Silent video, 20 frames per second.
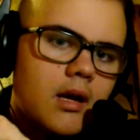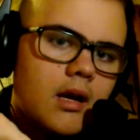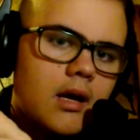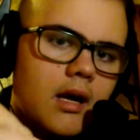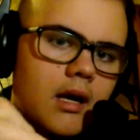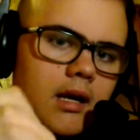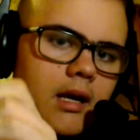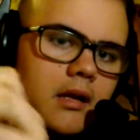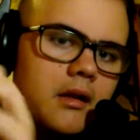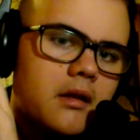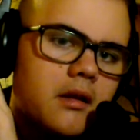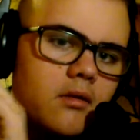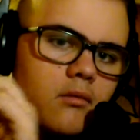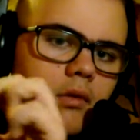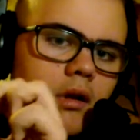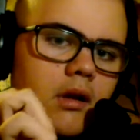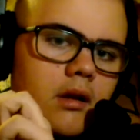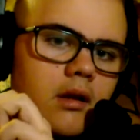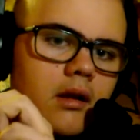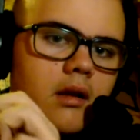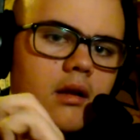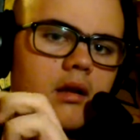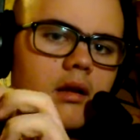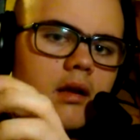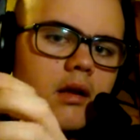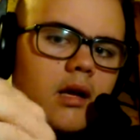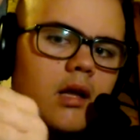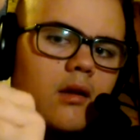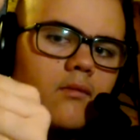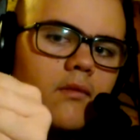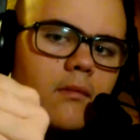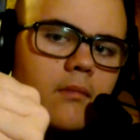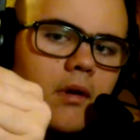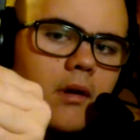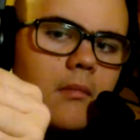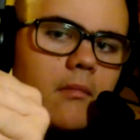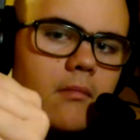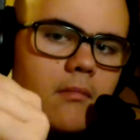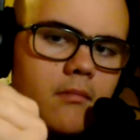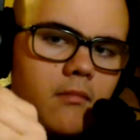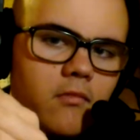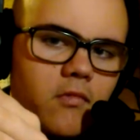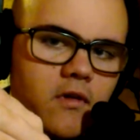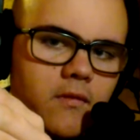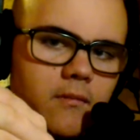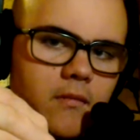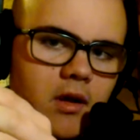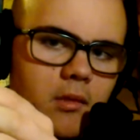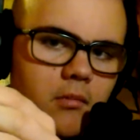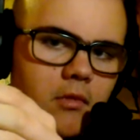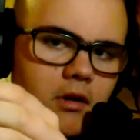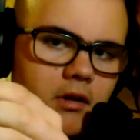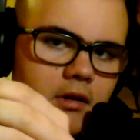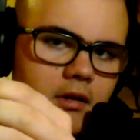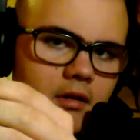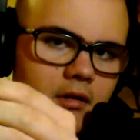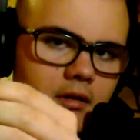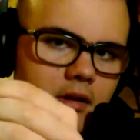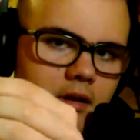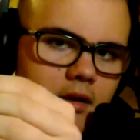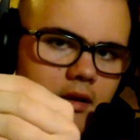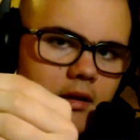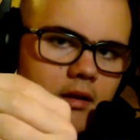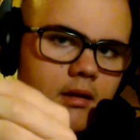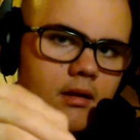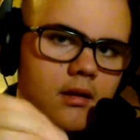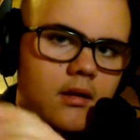can't squeeze it as I can with my muscles.